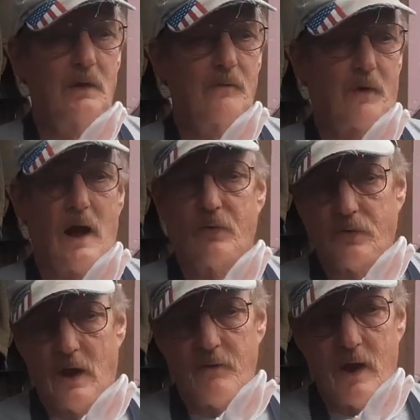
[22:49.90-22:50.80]
For
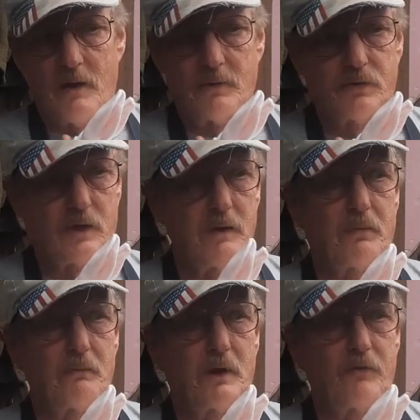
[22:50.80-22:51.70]
outside rabbits, keep
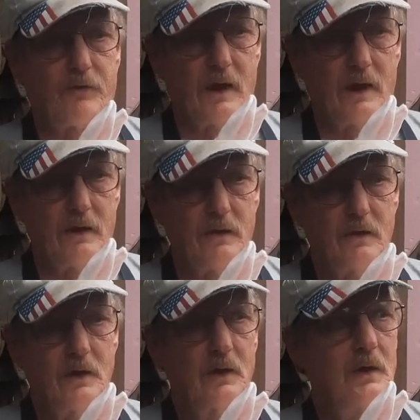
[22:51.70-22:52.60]
them in a shade.
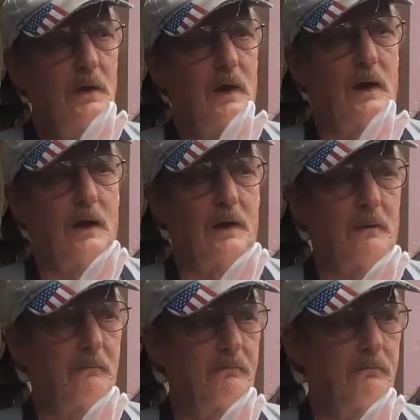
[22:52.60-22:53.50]

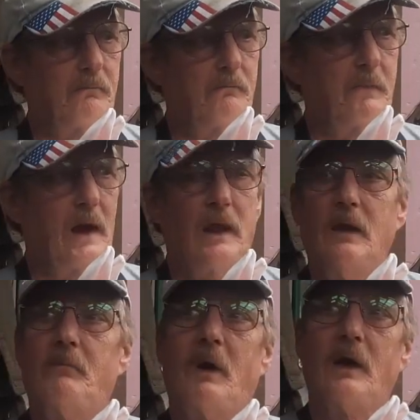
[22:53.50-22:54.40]
Many
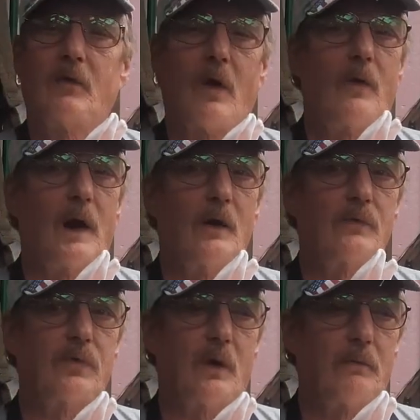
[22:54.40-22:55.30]
of my grow
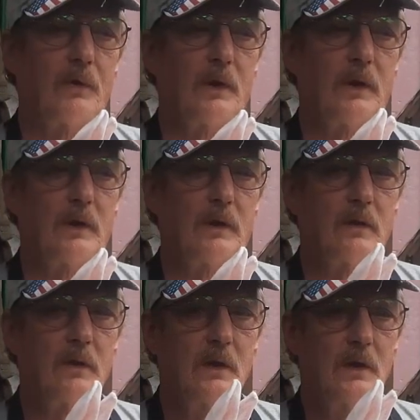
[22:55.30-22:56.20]
outs, I'll put in